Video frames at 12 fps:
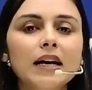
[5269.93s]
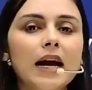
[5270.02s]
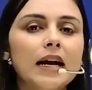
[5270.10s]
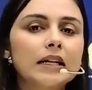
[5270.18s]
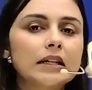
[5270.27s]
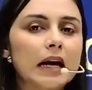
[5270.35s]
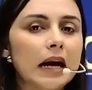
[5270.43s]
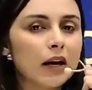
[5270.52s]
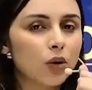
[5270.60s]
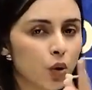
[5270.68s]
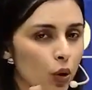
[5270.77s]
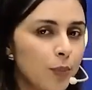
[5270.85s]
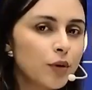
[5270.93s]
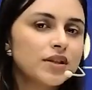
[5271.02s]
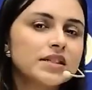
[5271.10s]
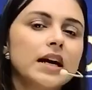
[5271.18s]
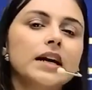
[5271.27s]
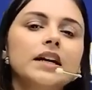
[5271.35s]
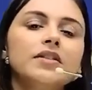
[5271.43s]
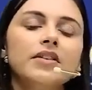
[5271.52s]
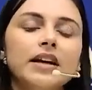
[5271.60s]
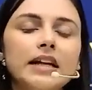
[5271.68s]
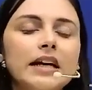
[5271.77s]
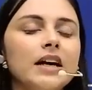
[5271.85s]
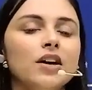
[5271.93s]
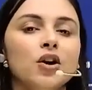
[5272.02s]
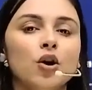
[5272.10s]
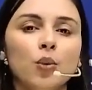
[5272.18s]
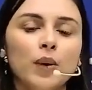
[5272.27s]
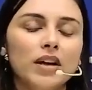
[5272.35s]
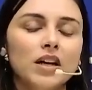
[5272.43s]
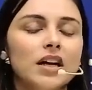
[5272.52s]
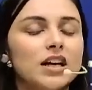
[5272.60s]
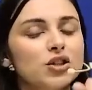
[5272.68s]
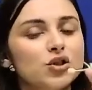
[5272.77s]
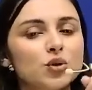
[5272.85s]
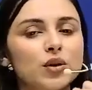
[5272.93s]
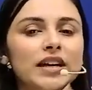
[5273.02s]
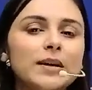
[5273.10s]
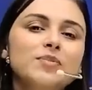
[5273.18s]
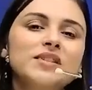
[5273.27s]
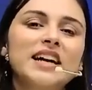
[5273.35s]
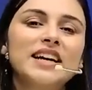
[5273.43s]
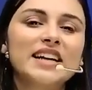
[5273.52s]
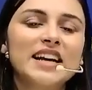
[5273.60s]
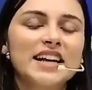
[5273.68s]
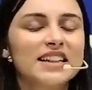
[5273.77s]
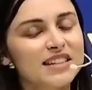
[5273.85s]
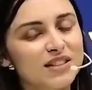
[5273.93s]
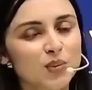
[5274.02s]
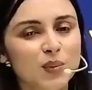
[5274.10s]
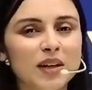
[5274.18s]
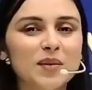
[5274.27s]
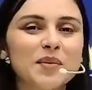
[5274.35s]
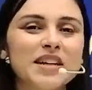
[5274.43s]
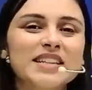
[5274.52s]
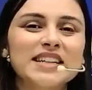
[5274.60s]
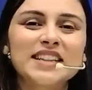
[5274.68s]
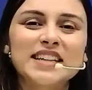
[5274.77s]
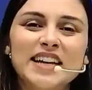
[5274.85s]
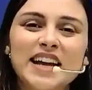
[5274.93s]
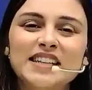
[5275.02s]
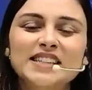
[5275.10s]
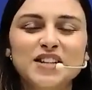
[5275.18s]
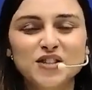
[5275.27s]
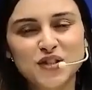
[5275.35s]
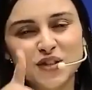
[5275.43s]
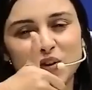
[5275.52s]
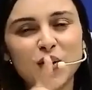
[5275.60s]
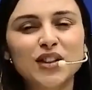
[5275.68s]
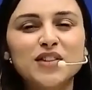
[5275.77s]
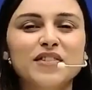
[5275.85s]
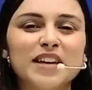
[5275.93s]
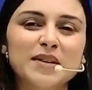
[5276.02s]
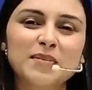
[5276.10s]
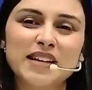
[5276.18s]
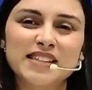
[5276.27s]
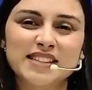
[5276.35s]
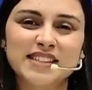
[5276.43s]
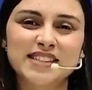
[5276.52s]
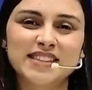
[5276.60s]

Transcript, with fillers: and I hope you're studying very well. So keep studying like this. We'll meet in the next session. All the very best.